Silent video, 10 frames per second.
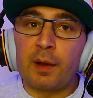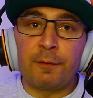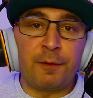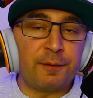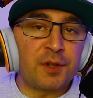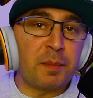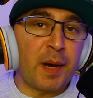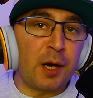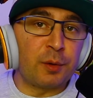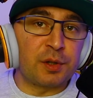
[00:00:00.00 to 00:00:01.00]
50
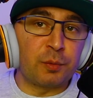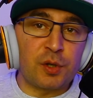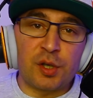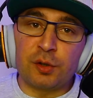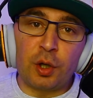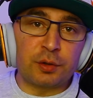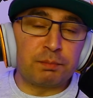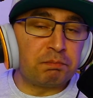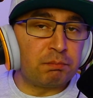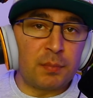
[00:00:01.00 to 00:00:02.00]
pounds, which is not,
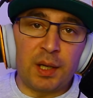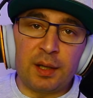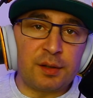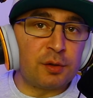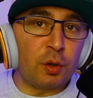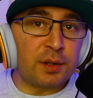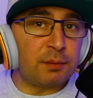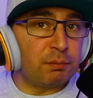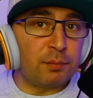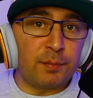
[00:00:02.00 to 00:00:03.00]
it's not
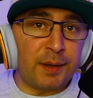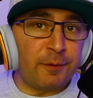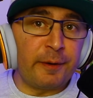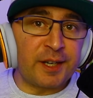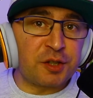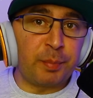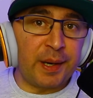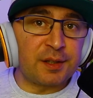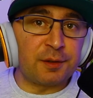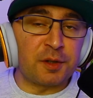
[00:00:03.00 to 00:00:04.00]
very
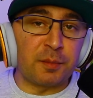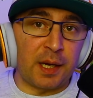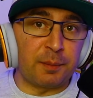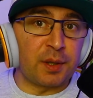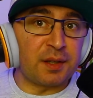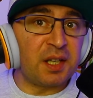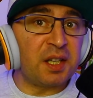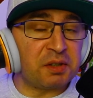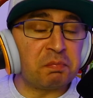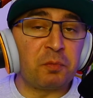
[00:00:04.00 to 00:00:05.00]
expensive in my opinion. I think
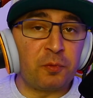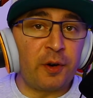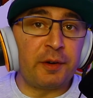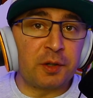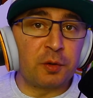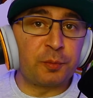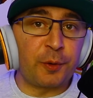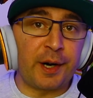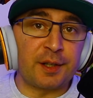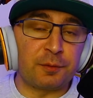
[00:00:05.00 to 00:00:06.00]
it's very good
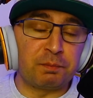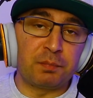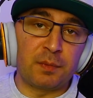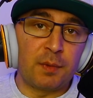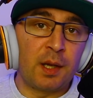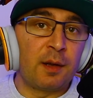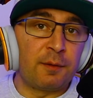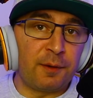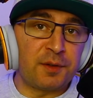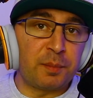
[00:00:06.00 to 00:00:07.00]
price.
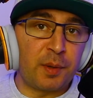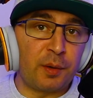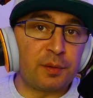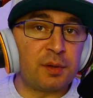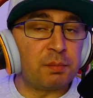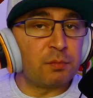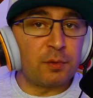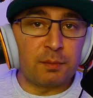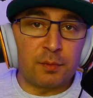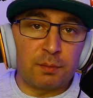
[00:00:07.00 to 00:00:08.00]
50 pounds
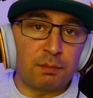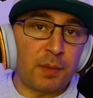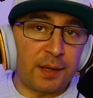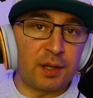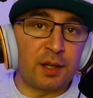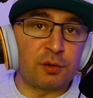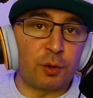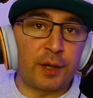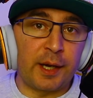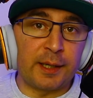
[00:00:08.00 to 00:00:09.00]
I think is
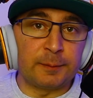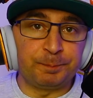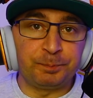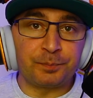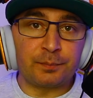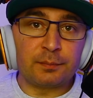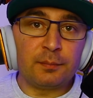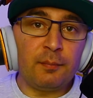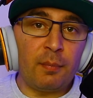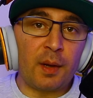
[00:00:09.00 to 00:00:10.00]
okay.
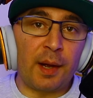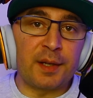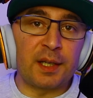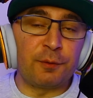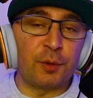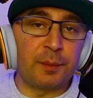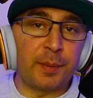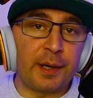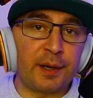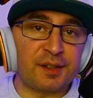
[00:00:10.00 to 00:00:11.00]
I think if you
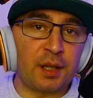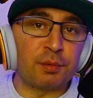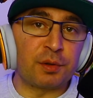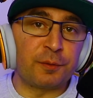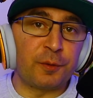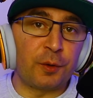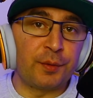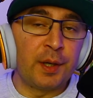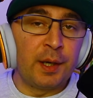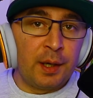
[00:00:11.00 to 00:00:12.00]
repair a Samsung
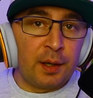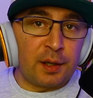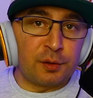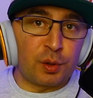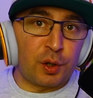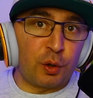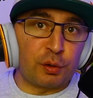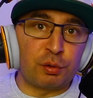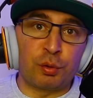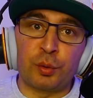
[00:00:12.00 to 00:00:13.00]
phone, it's gonna
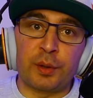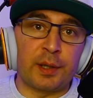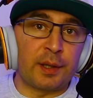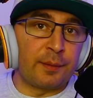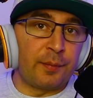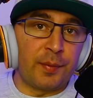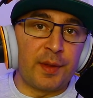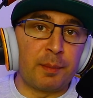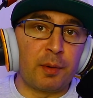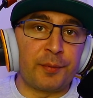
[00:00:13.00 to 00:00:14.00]
cost you
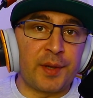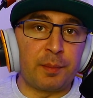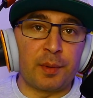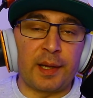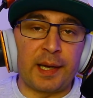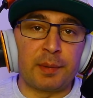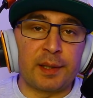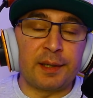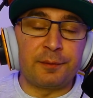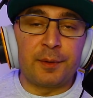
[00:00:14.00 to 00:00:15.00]
double, triple, I believe.